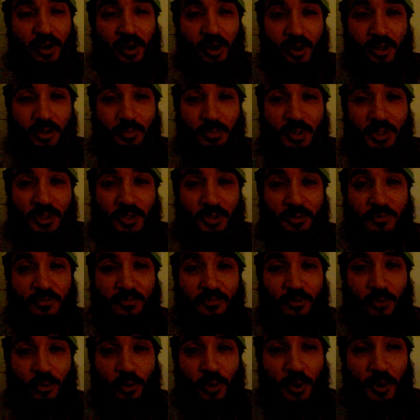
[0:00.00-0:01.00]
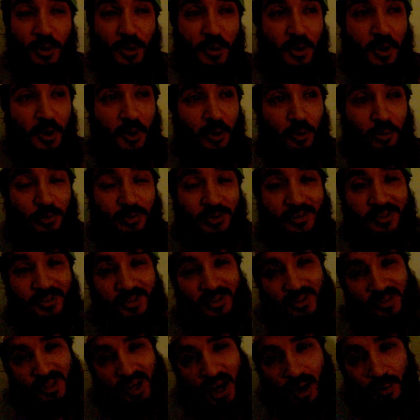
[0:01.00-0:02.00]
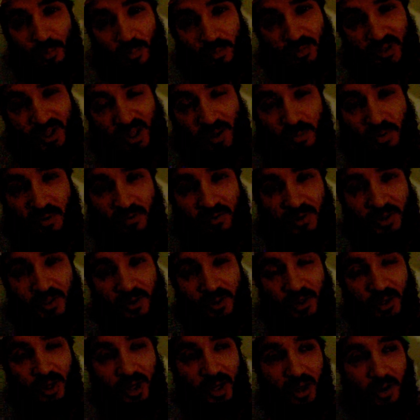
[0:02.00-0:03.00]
aluminum foil on the top tip of it,